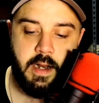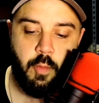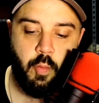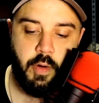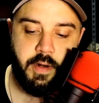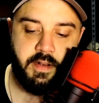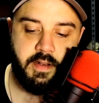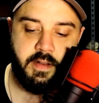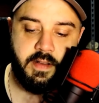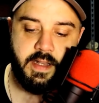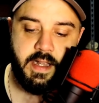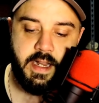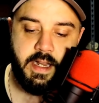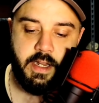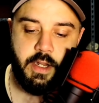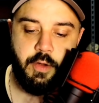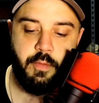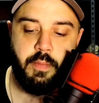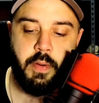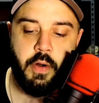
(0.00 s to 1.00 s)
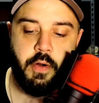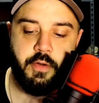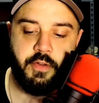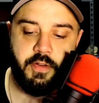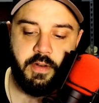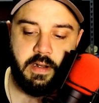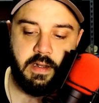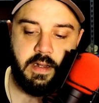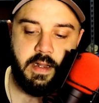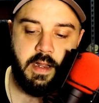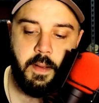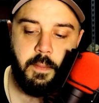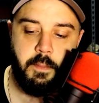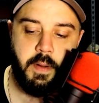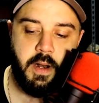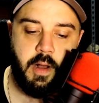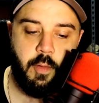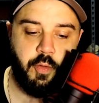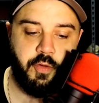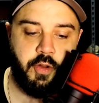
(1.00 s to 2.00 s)
I wanted to thank you personally. But
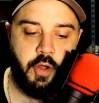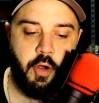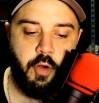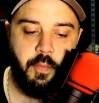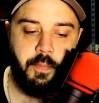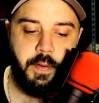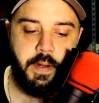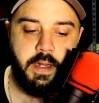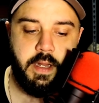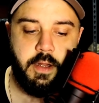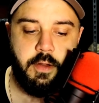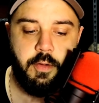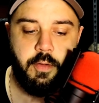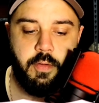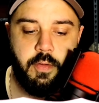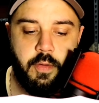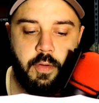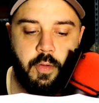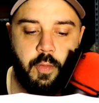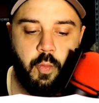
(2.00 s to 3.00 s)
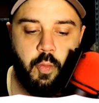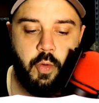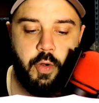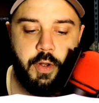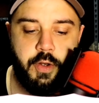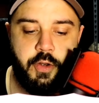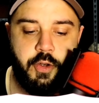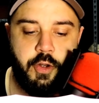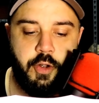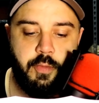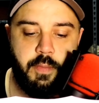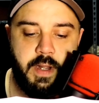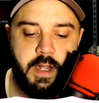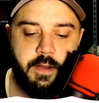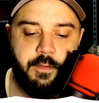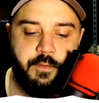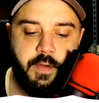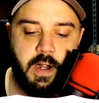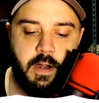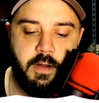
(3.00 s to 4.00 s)
I was hoping you would do me
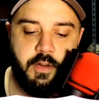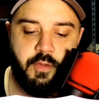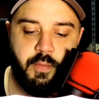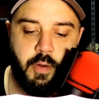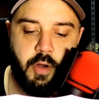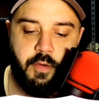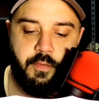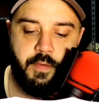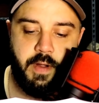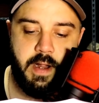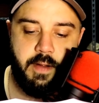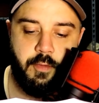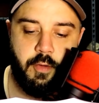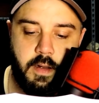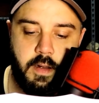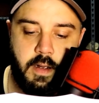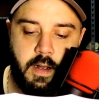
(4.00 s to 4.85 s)
a very small favor.